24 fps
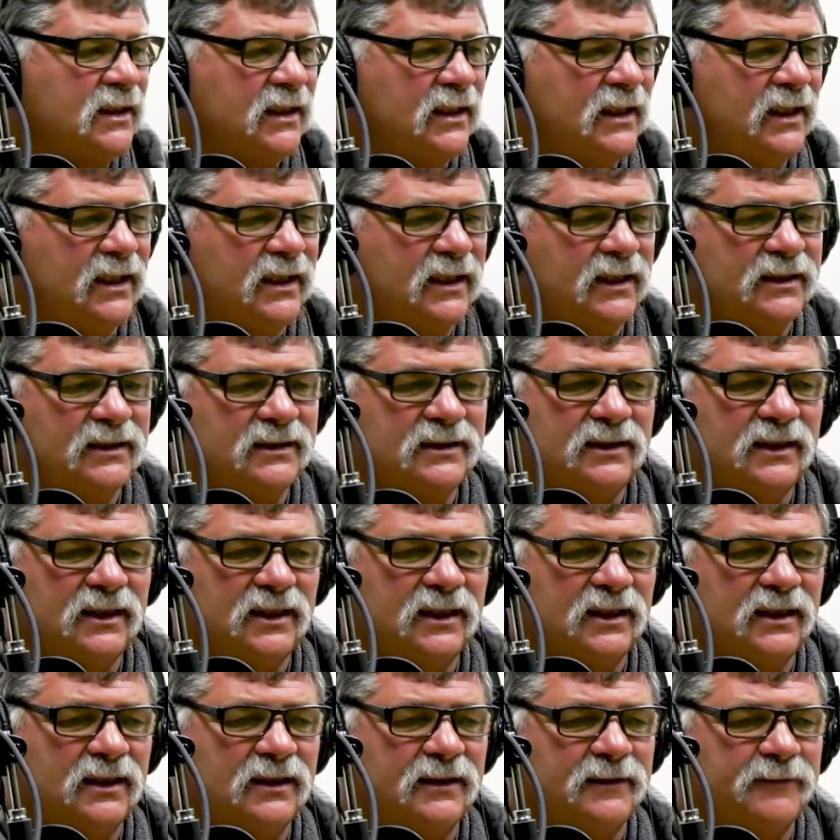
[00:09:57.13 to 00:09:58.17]
And
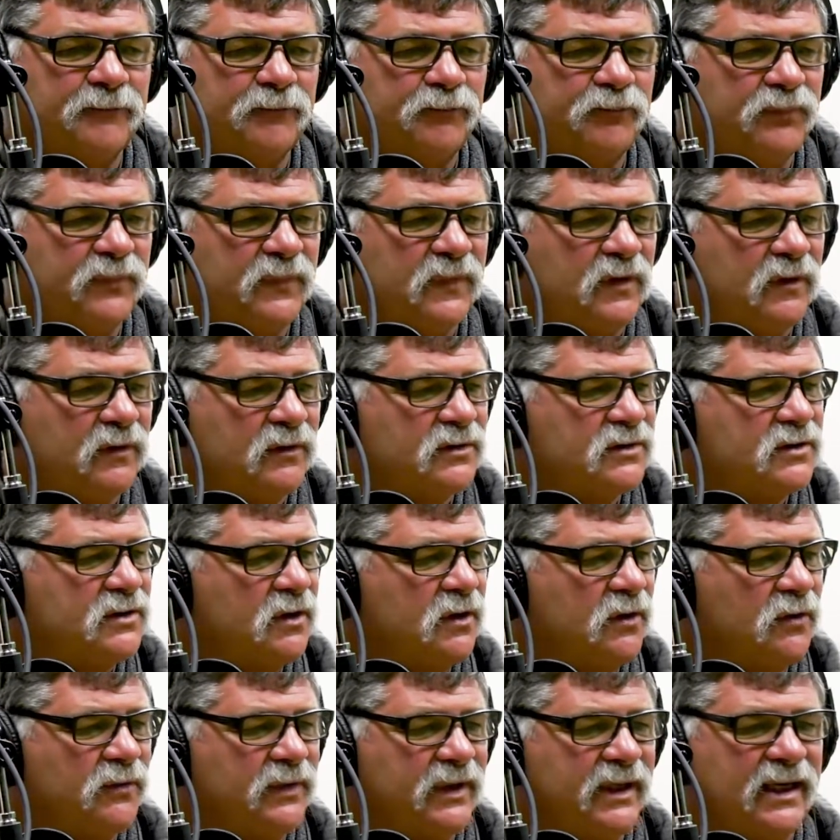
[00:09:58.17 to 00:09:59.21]

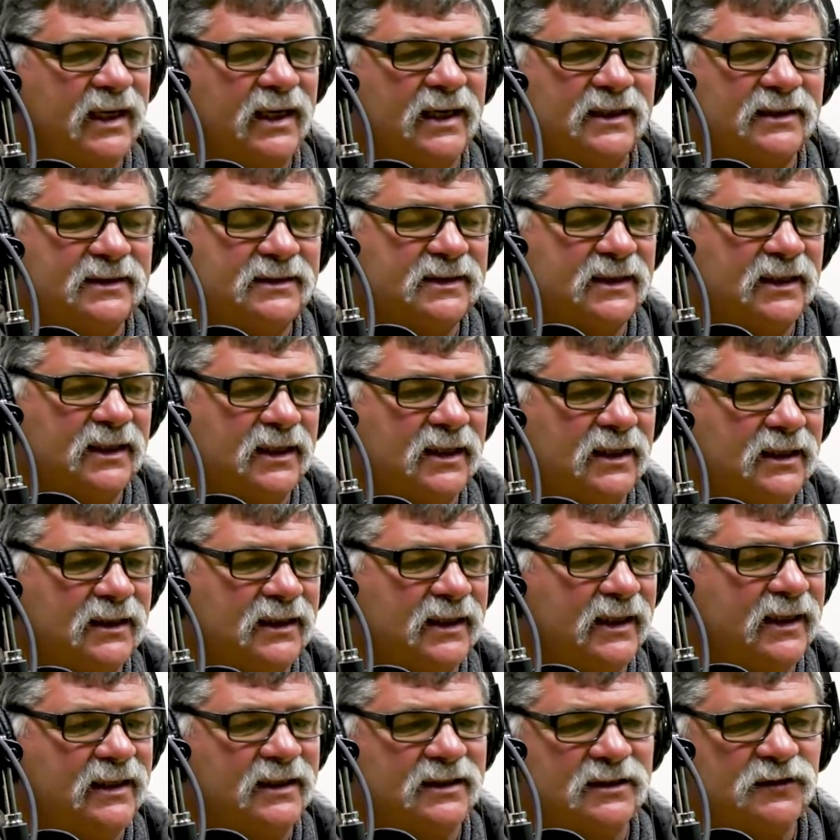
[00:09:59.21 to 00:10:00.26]
so we got,
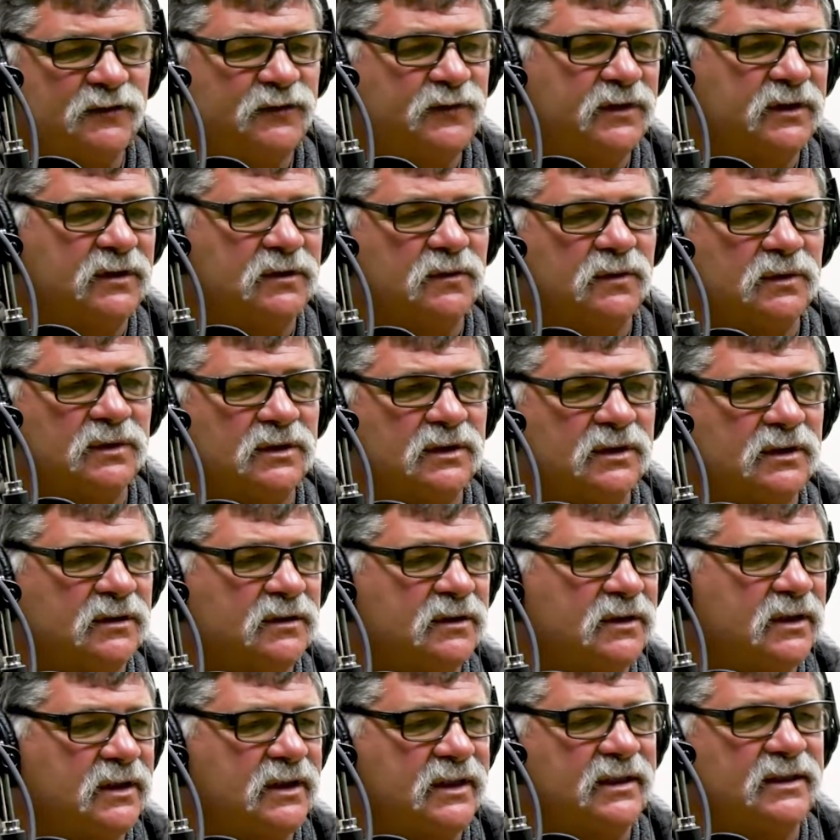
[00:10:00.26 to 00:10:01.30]
and it's filled with little
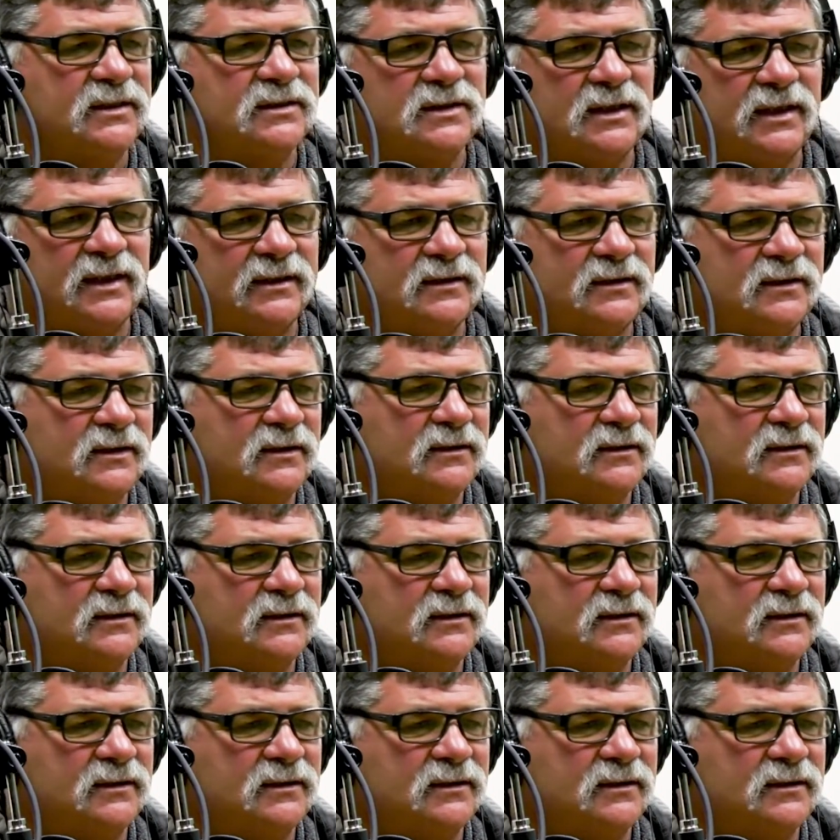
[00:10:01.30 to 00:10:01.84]
goodies like,